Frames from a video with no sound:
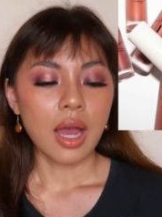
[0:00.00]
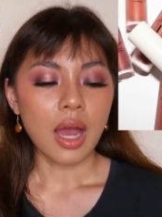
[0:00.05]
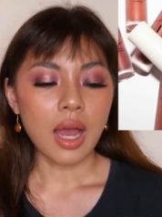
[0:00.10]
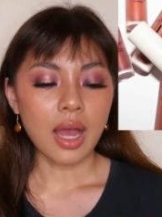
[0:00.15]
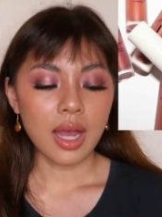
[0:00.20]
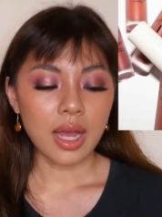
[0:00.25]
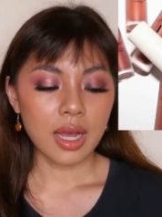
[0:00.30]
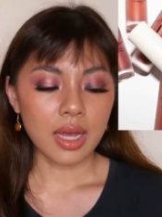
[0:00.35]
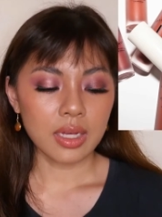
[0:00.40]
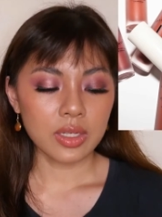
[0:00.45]

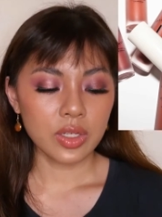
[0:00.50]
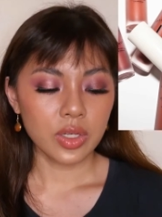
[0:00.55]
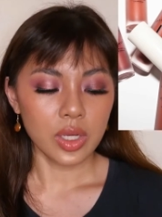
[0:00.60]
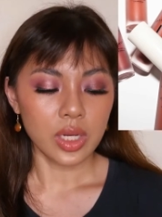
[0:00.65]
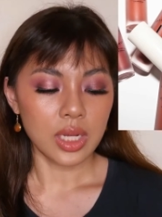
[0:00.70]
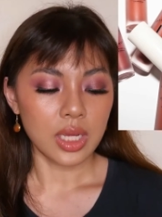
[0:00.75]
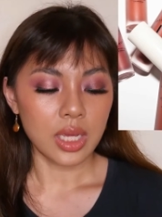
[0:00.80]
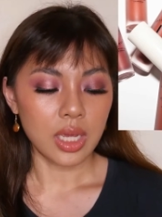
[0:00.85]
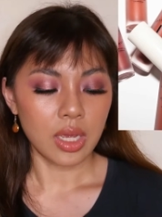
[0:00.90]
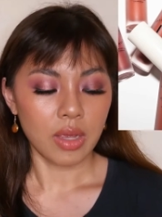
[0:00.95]

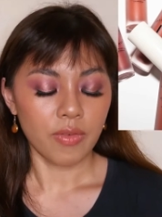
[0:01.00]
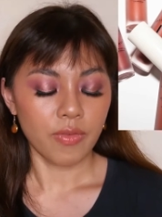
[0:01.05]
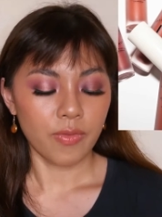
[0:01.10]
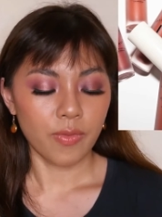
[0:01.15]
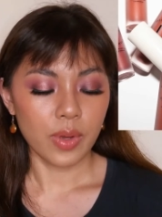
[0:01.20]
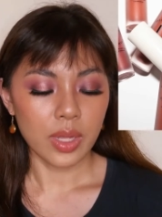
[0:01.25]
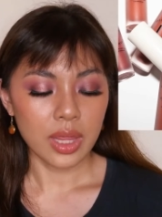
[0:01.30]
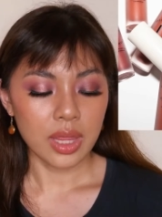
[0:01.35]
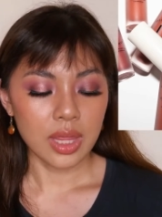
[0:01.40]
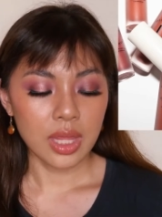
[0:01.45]
Actually,
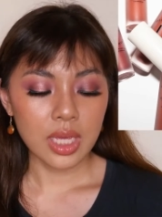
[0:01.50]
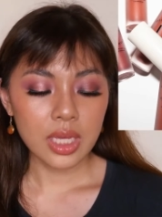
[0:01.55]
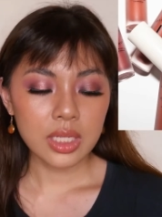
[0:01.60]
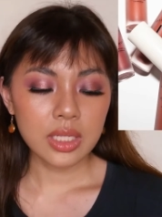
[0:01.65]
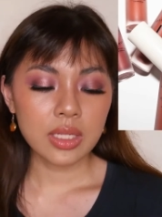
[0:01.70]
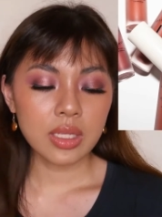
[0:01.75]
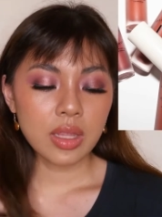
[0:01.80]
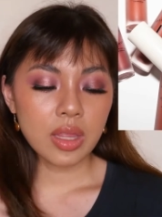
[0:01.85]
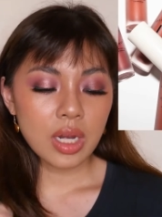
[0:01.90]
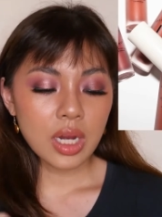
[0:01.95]
with
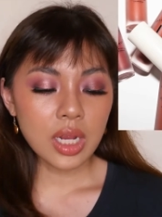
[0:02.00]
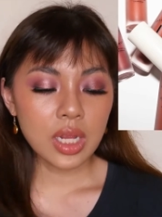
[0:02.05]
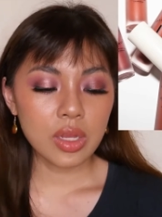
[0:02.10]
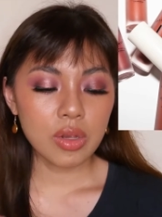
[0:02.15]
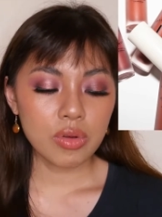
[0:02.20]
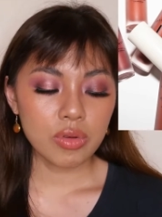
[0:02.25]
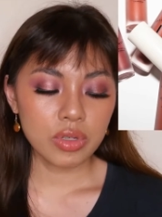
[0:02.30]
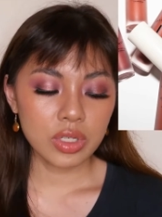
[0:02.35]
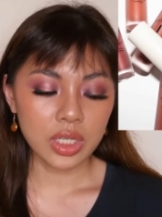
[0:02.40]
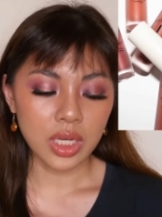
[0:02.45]
these 3
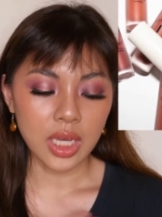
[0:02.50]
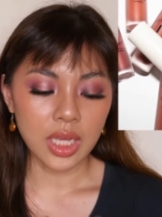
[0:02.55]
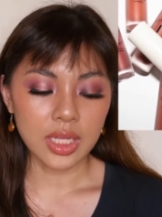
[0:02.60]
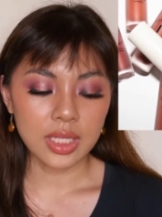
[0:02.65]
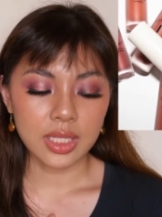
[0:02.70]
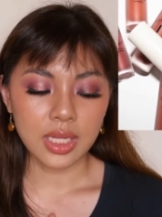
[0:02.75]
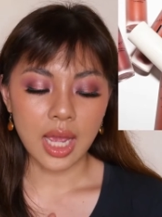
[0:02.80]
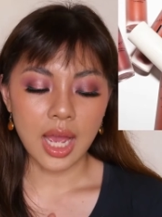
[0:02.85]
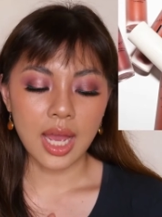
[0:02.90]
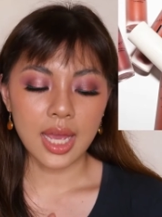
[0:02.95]
new
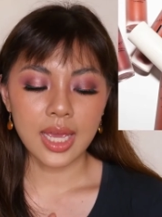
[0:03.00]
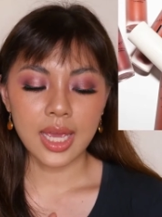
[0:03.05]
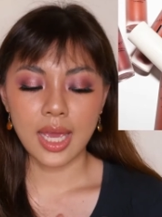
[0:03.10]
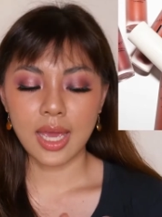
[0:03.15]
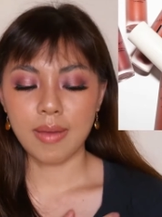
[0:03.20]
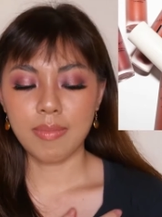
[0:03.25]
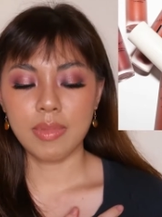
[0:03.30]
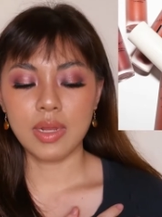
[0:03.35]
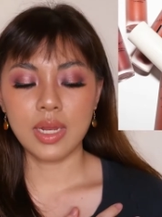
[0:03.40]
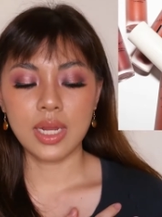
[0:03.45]
shades, I
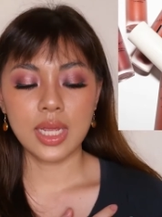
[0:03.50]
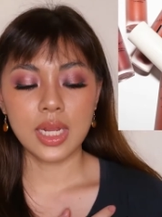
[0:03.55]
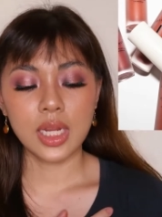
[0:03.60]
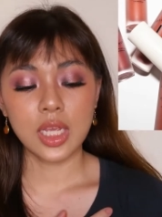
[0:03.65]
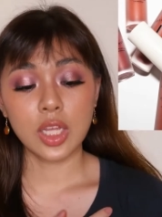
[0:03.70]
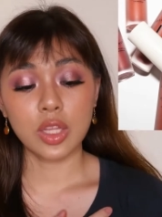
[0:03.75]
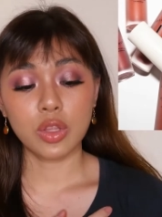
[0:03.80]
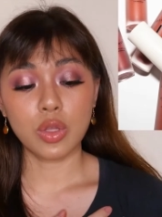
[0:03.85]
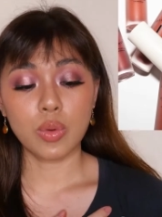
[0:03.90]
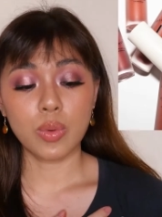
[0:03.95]
am
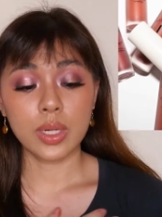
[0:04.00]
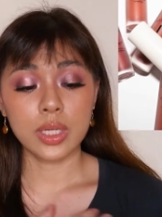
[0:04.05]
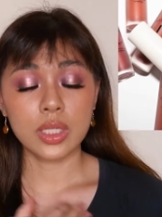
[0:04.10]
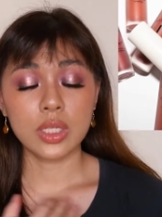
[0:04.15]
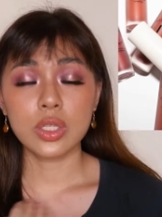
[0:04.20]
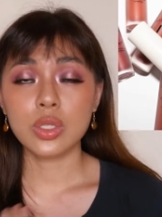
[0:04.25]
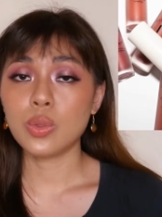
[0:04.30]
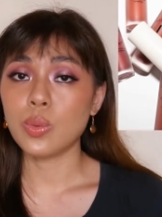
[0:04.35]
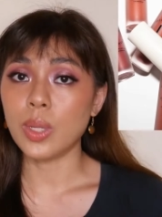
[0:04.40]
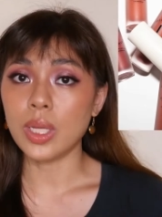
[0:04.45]
leaning towards
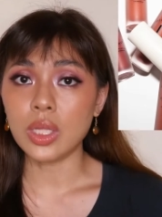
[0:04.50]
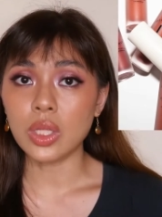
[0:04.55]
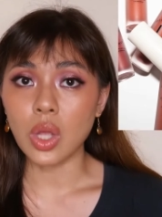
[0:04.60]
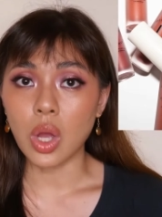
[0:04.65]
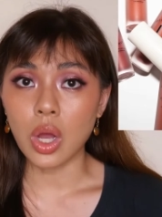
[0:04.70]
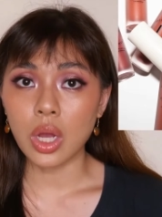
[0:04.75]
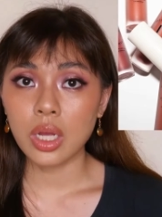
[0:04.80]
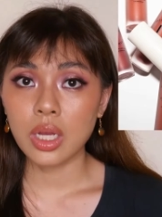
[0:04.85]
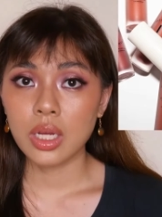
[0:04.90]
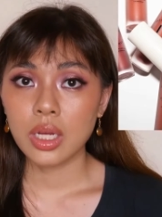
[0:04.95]
Sweet
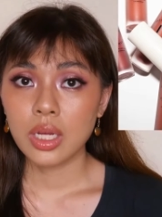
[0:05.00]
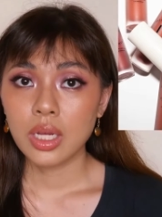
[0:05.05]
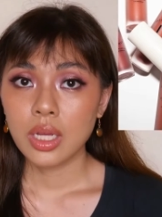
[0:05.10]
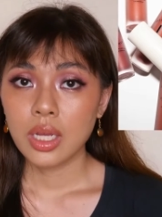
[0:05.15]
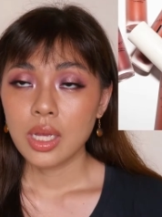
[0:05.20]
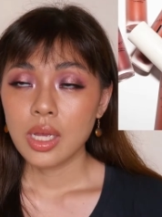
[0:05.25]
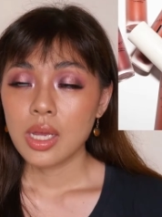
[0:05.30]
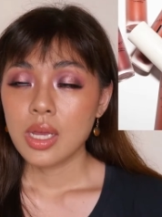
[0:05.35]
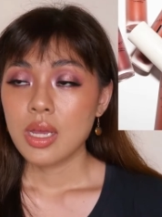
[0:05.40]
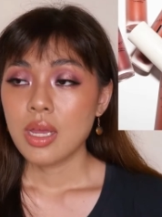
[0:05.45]
Talk
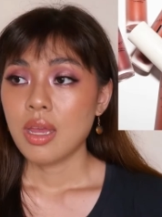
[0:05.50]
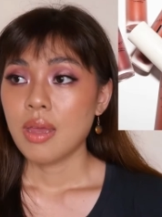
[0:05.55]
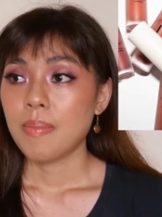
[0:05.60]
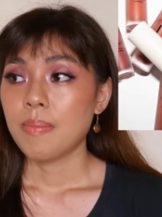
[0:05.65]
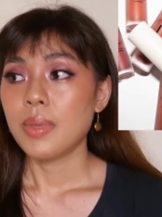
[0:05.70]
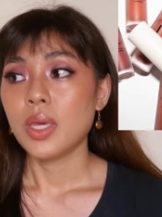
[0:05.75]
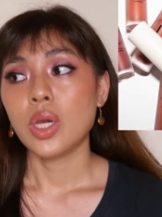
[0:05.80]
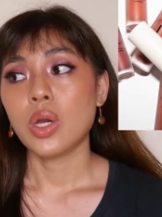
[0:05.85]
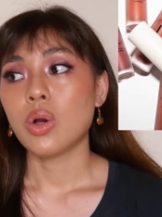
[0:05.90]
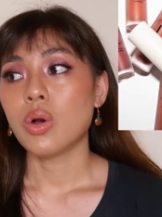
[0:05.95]

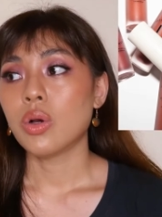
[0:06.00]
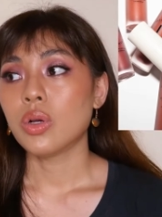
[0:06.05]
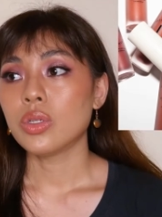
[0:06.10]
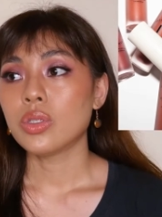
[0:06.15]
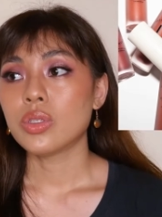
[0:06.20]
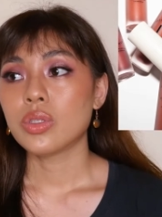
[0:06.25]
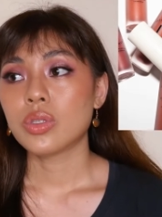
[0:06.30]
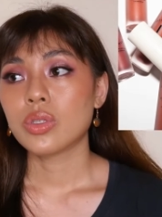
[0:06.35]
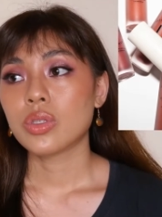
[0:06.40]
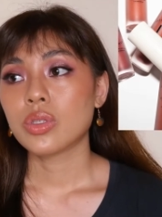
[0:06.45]

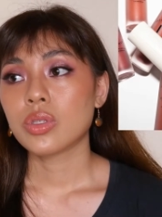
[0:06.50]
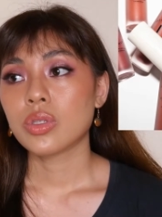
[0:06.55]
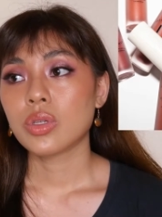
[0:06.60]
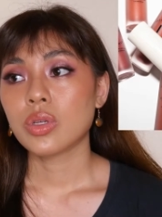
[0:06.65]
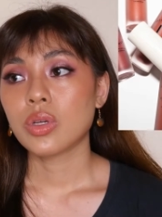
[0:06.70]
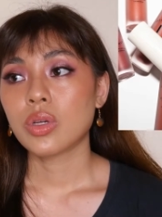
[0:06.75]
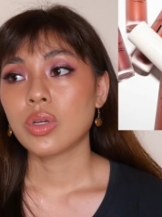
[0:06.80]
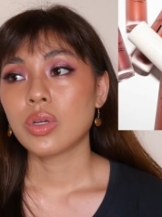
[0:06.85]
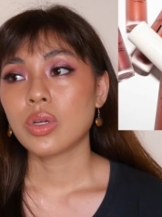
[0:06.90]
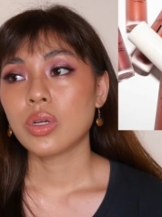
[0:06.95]
because
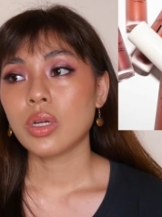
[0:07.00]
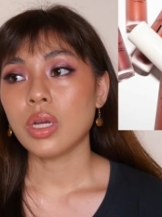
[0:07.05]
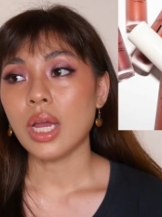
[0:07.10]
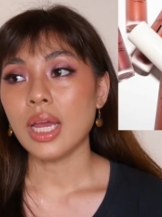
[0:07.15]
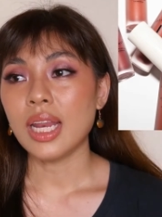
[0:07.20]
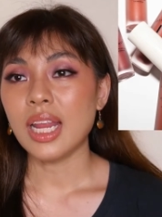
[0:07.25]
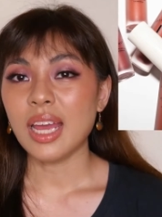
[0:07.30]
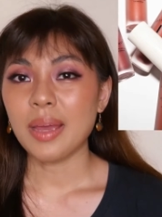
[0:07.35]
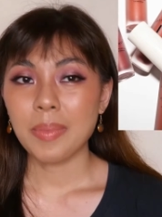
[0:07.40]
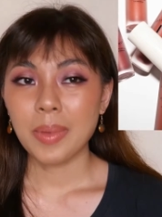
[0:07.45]

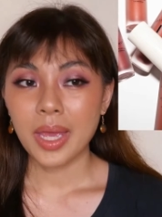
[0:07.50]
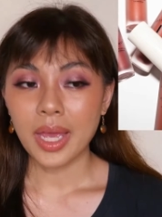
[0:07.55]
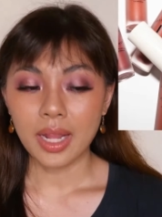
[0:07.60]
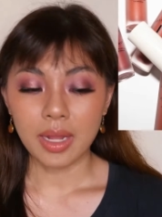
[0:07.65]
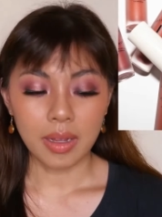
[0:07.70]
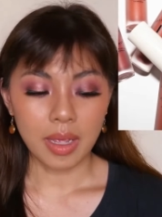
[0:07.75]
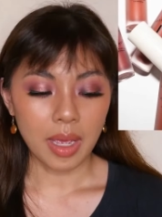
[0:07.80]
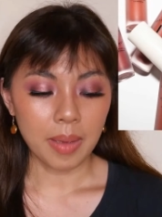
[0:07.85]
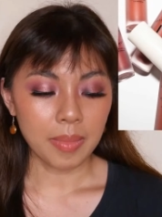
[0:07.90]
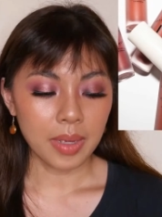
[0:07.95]
I like my
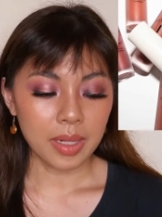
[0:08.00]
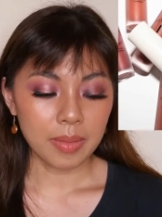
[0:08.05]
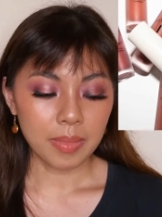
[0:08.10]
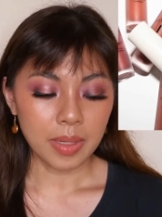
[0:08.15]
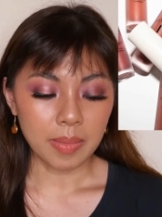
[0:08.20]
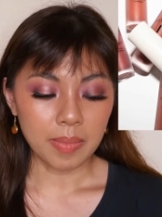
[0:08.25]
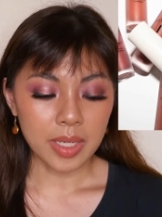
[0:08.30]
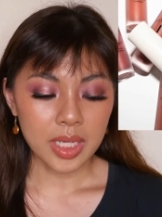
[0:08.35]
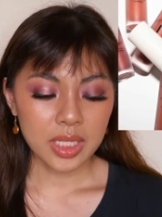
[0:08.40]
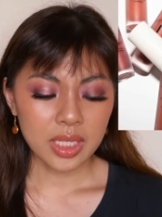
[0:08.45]

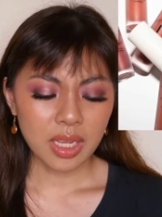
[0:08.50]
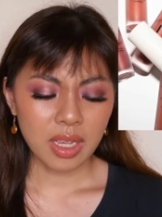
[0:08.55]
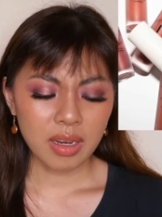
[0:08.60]
MLBBs.